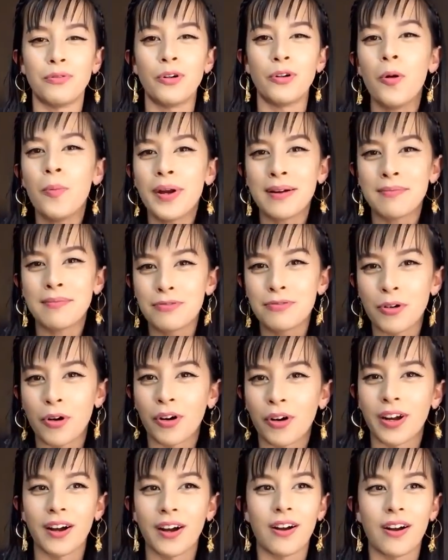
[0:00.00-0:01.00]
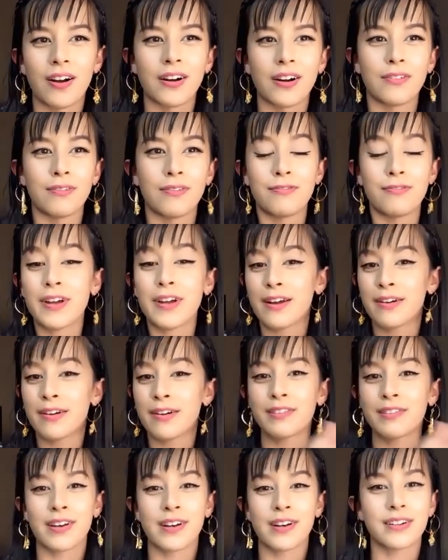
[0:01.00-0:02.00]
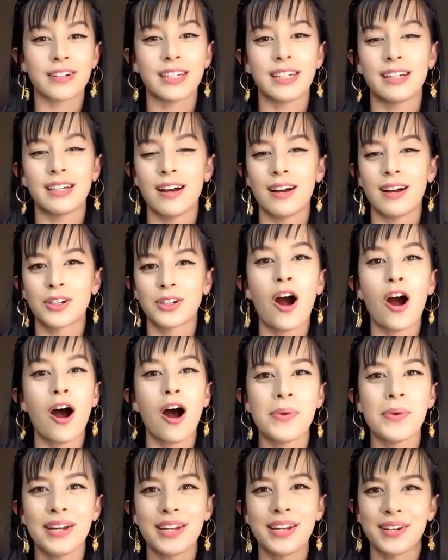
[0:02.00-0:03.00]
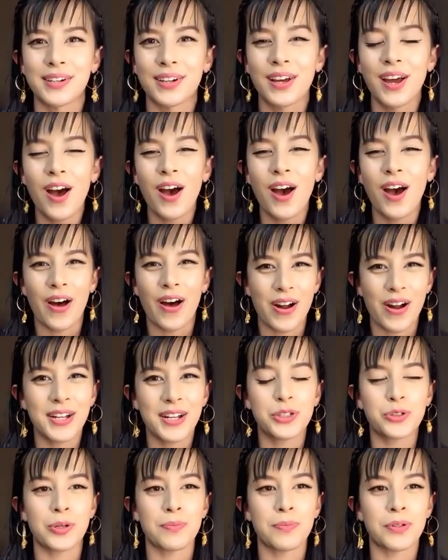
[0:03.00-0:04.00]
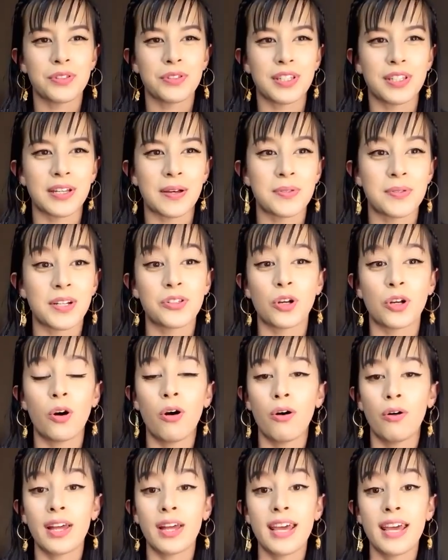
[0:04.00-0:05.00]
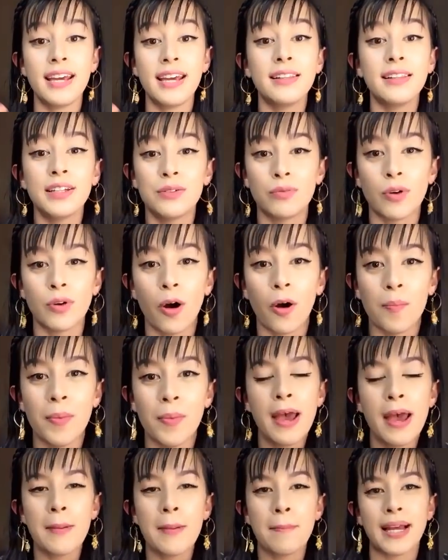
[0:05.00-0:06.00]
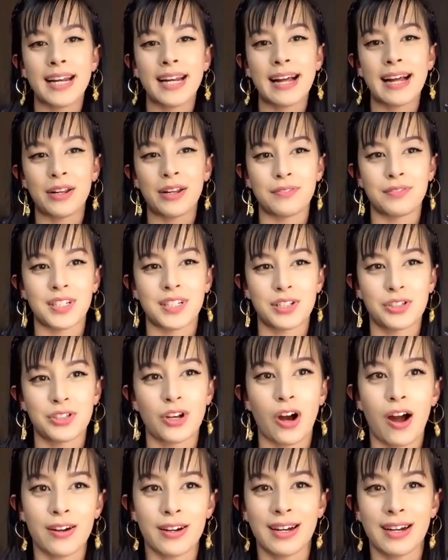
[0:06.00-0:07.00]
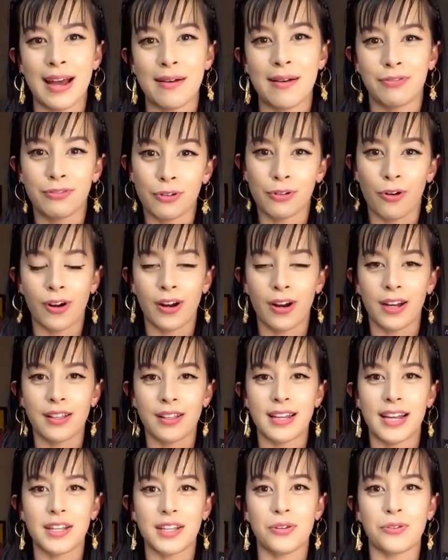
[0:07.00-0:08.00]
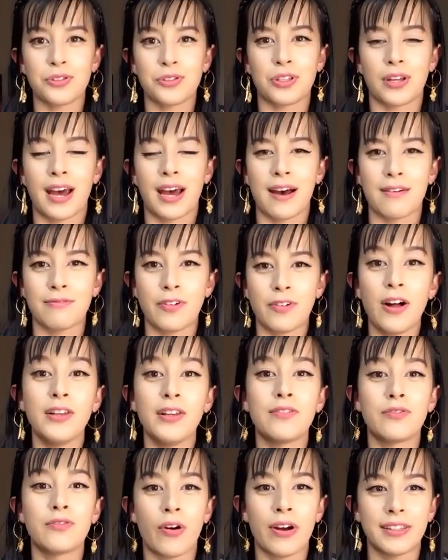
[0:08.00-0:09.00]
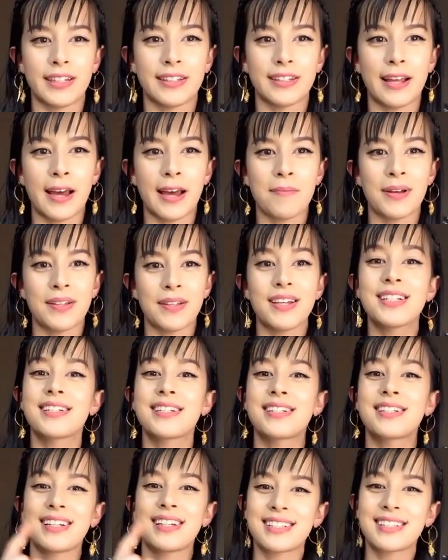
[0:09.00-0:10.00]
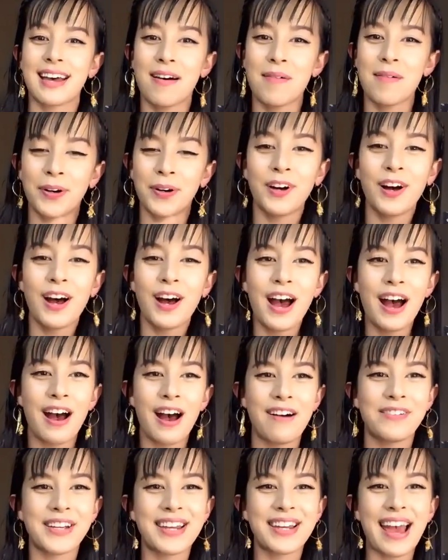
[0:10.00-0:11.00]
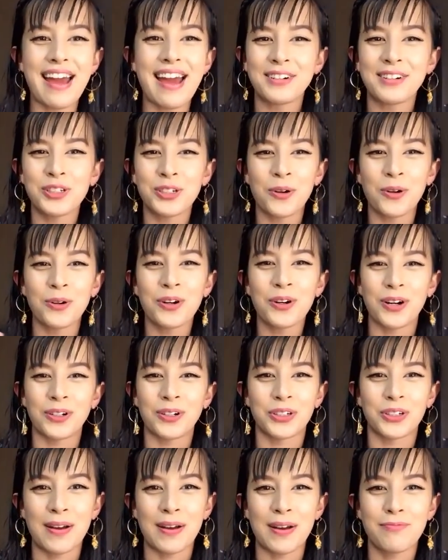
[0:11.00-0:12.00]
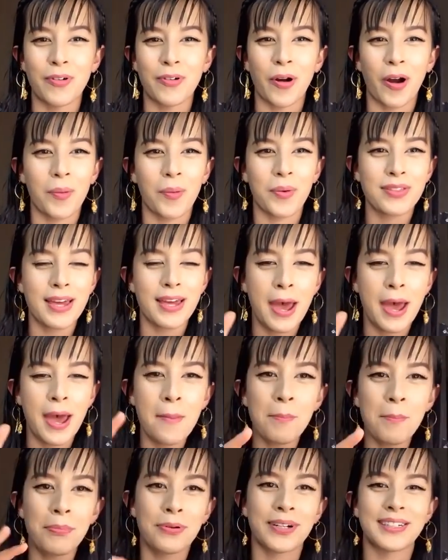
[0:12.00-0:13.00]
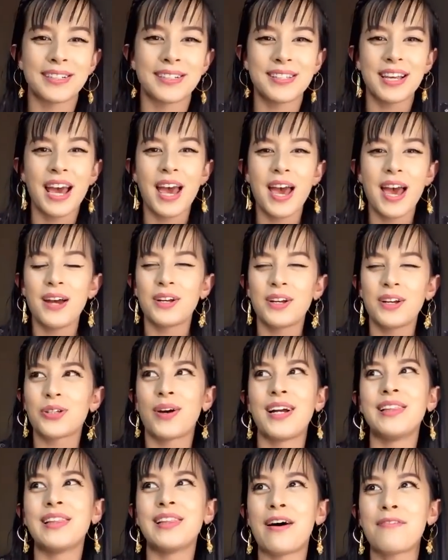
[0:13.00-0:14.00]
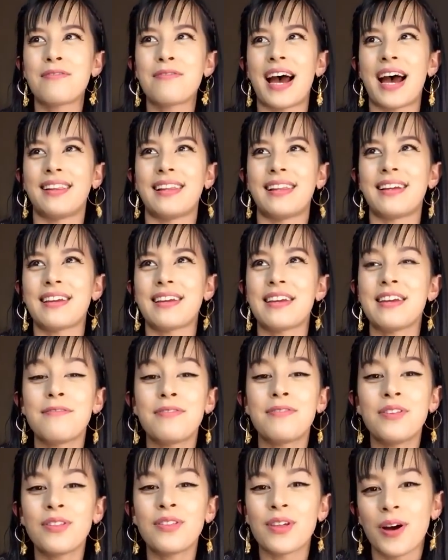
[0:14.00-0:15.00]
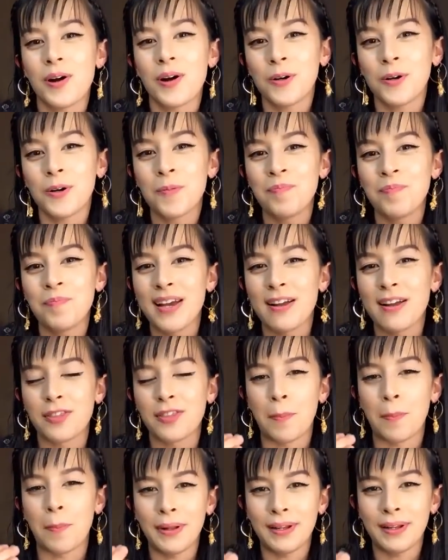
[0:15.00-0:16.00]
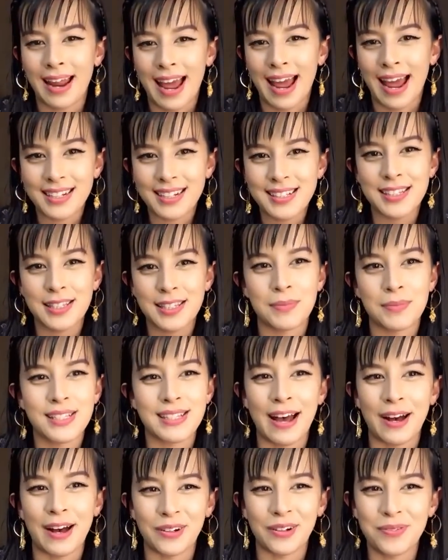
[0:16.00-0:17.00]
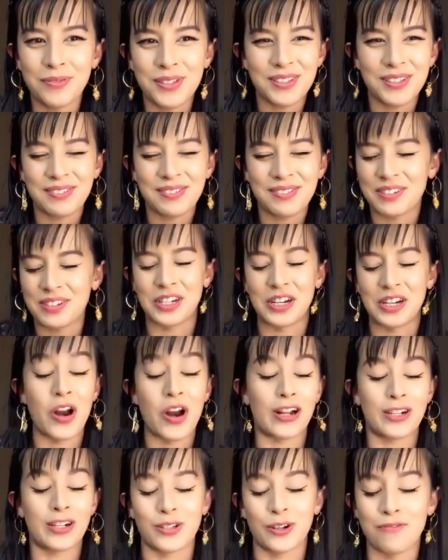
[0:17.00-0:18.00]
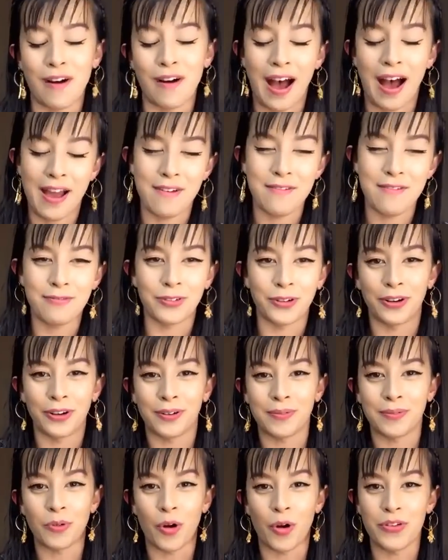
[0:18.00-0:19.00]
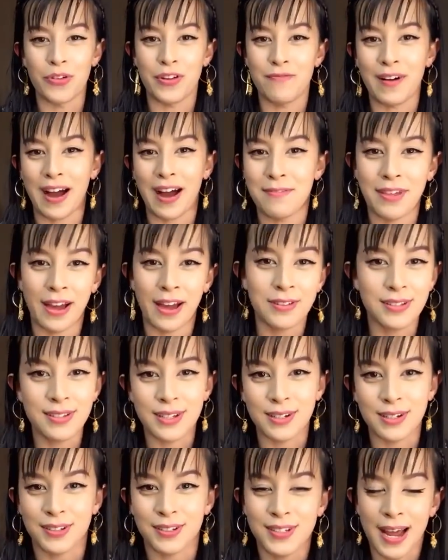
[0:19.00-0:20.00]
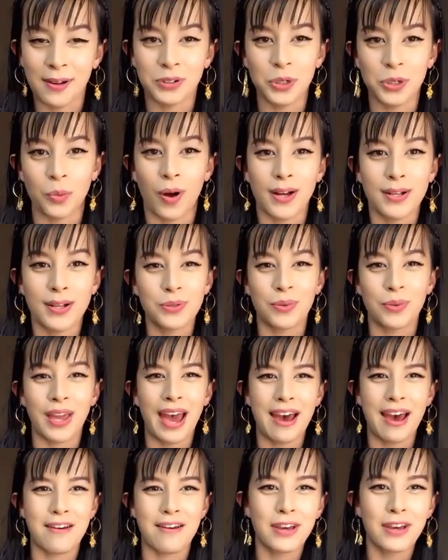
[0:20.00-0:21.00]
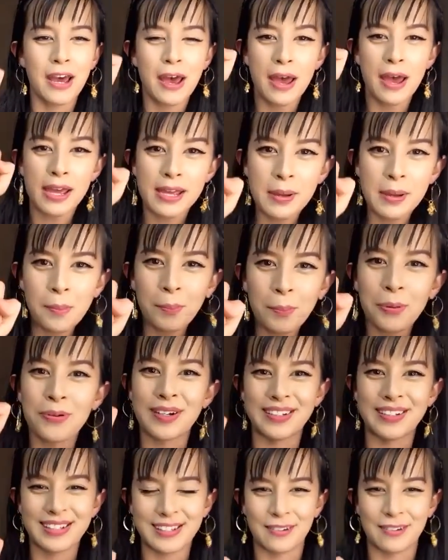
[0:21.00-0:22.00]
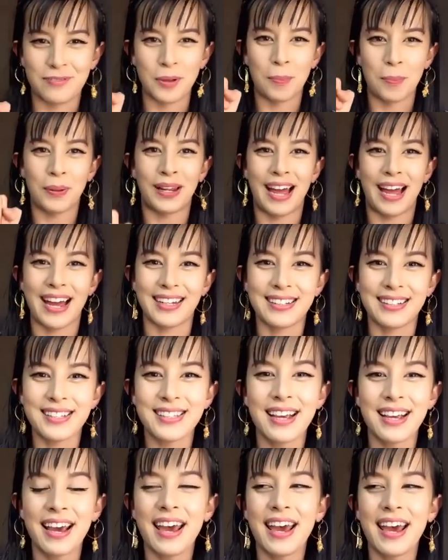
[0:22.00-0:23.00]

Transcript: Roman amphora are very, very uh, common in art history museums. There's a whole hill in Rome made out of discarded amphora that used to have olive oil in them. And this is an example of a Yangshao culture amphora with hemp prints. So I love that. Like even though the plants themselves did not survive for more than 5,000 years down to us. We have imprints of the plants.